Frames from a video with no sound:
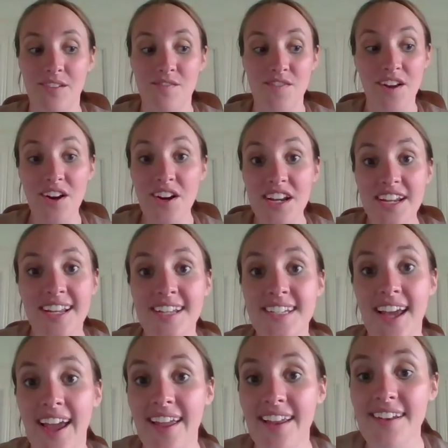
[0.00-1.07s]
very
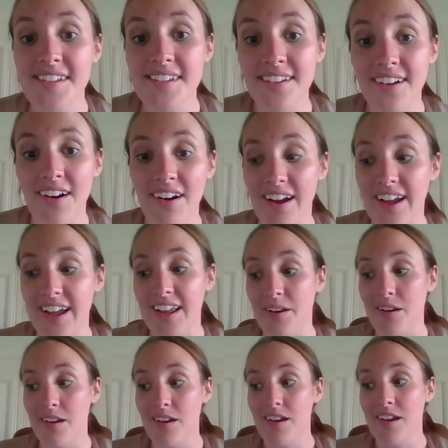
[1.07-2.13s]
content on